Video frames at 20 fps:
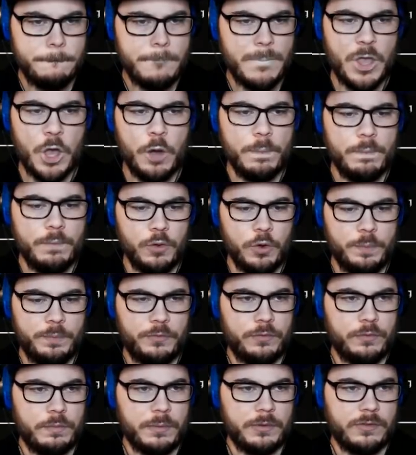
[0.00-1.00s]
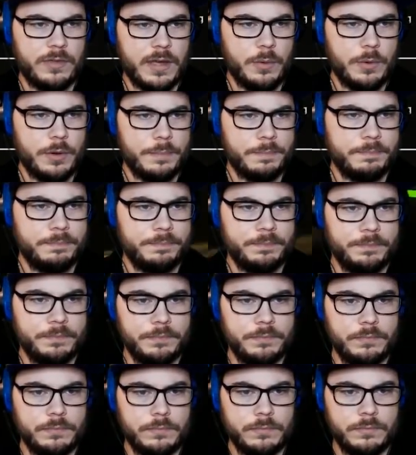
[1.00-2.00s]
Oh, oops, missed that one.
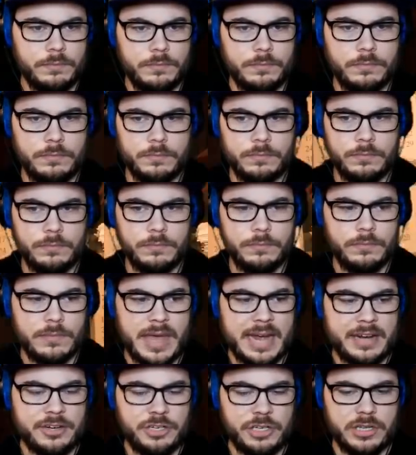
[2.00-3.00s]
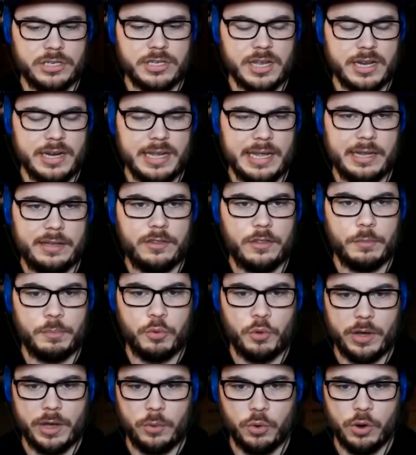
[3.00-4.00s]
Actually, it's going to get to the
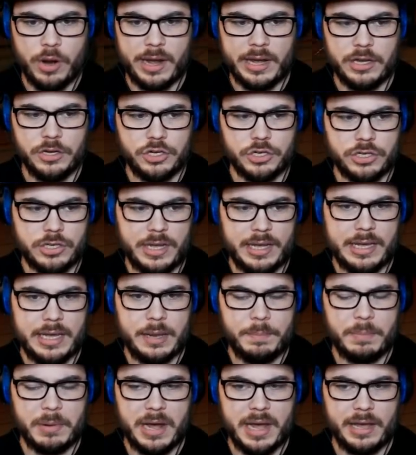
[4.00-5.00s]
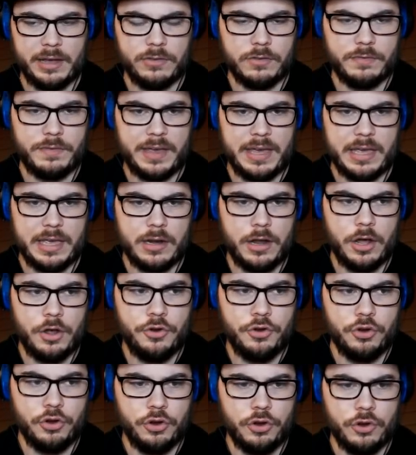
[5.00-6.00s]
point where I can just, like, get by. Because if I get
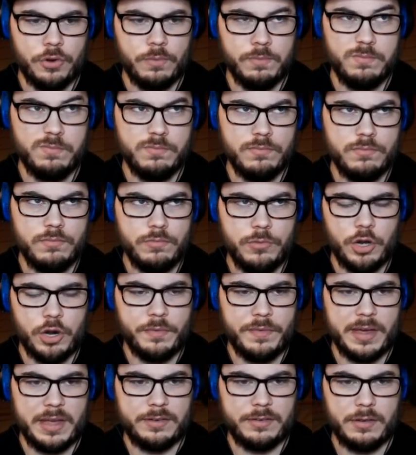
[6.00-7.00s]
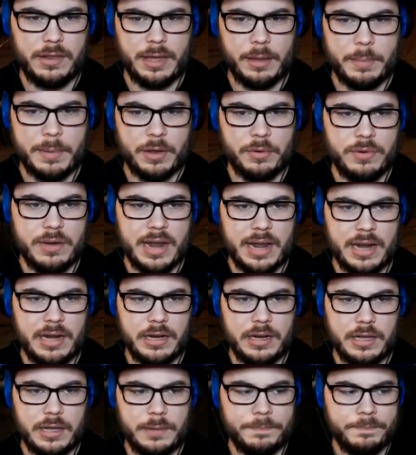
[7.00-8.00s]
under, you know, if I get to, like, about
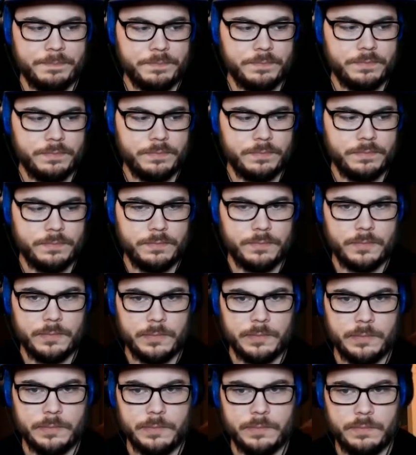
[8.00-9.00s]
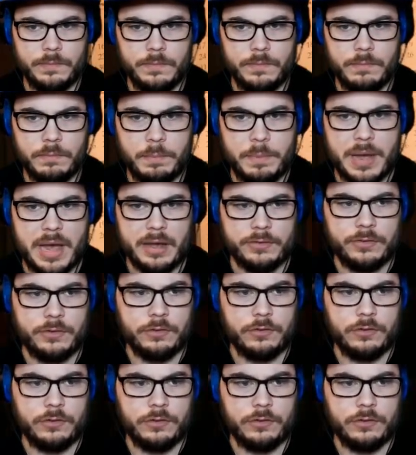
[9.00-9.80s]
90 boxes